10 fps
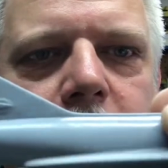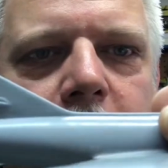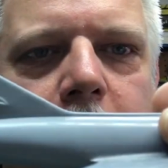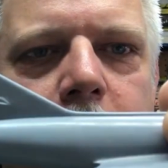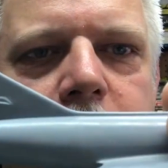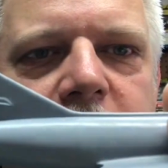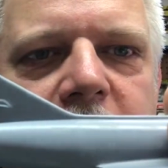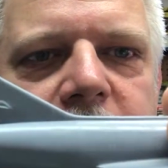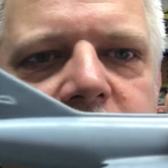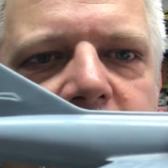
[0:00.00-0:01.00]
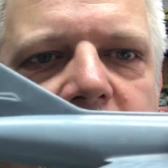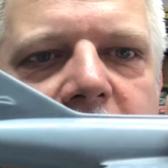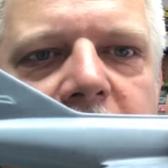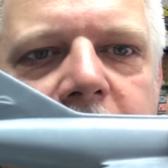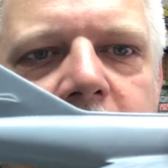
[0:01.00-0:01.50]
those
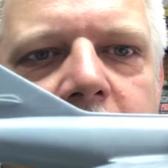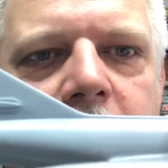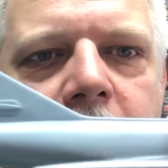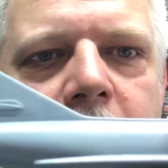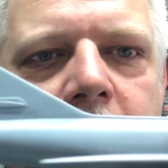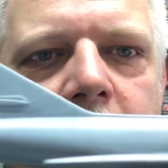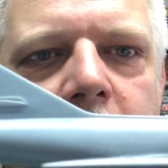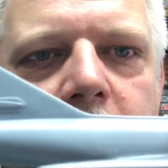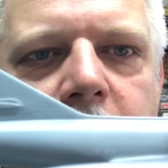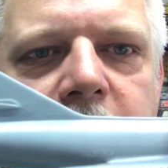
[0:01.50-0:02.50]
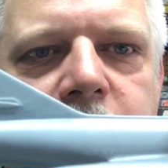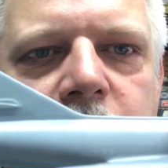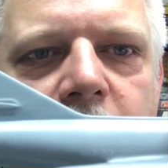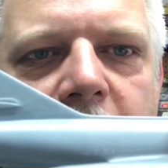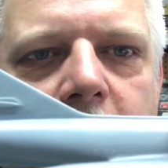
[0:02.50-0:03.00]
inside this
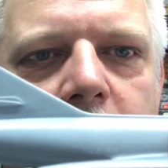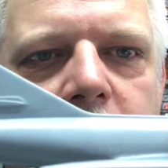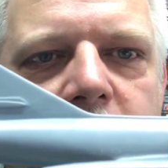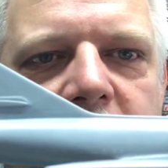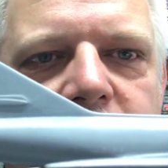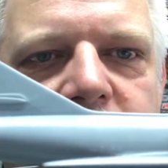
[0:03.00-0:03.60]
shroud. They have